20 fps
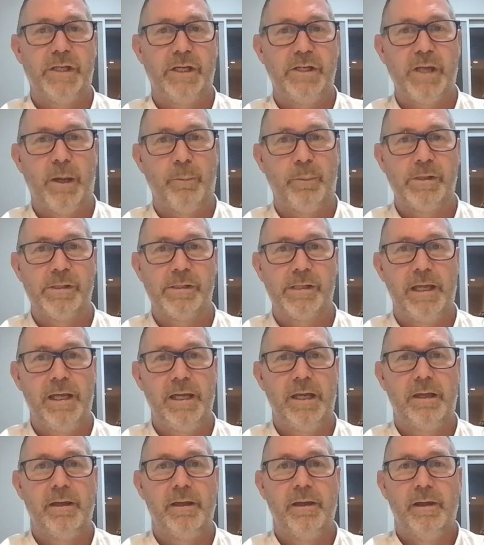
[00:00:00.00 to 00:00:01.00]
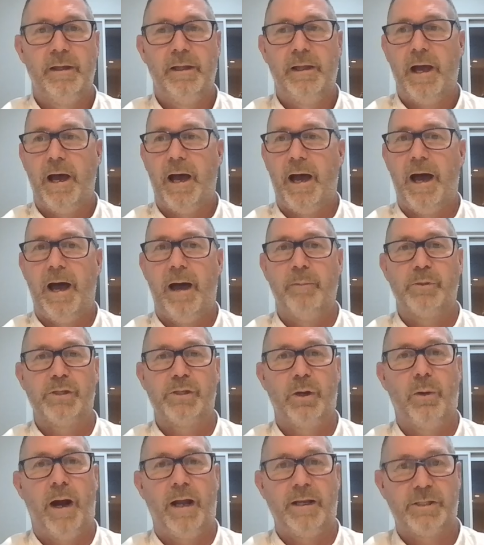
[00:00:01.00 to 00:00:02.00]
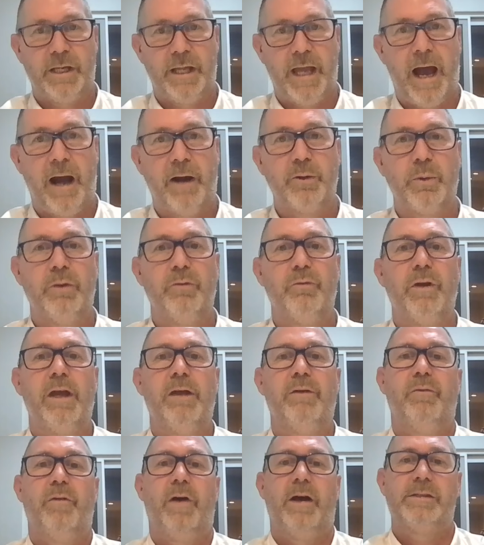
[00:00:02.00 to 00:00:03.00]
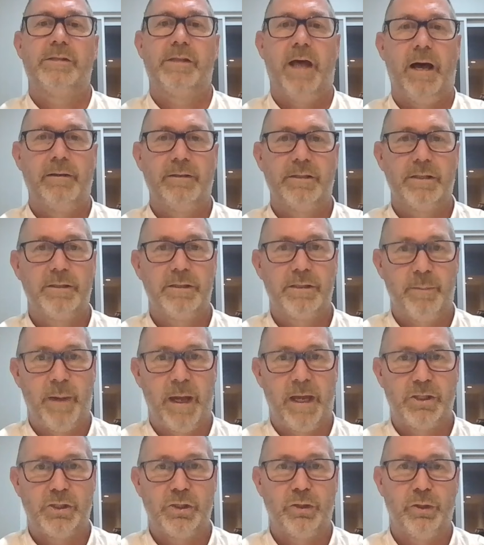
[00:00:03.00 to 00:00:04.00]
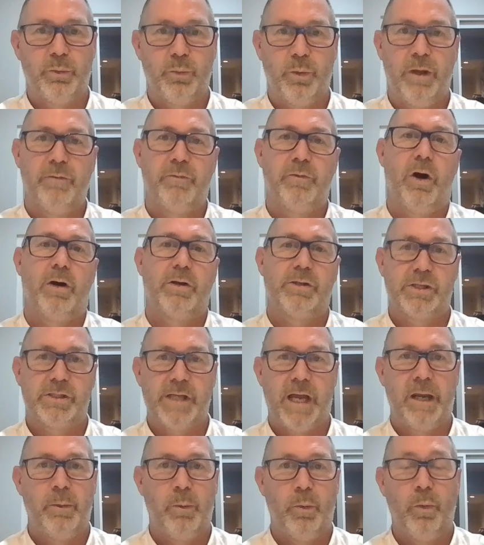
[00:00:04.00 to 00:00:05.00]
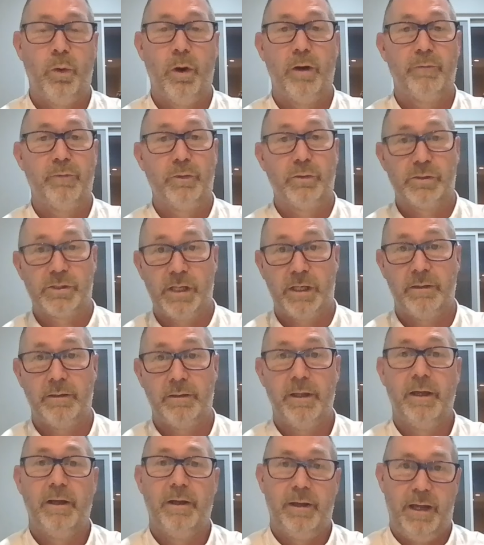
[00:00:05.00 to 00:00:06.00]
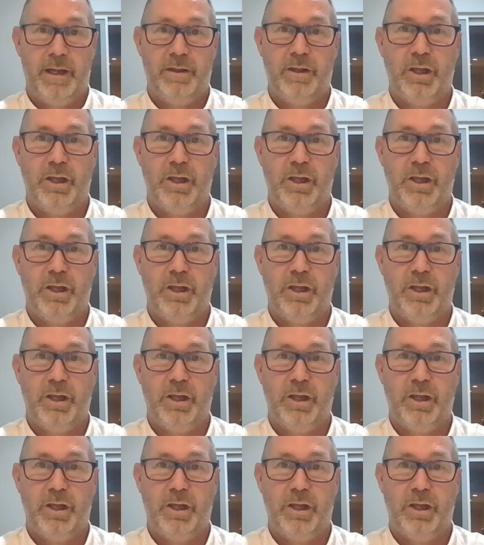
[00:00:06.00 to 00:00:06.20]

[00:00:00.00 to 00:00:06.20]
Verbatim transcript: the A F C Champions League. Um, so actually, how do we reinvest that to make sure that we've got a sustainable workforce in